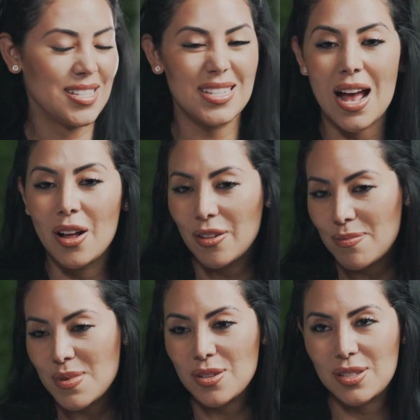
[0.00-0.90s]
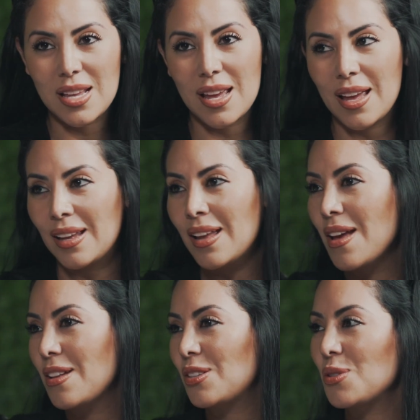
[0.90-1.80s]
style of music
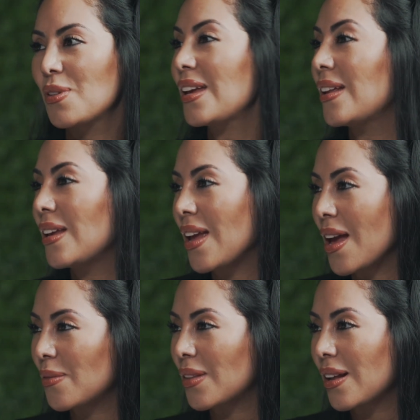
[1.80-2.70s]
to the EDM.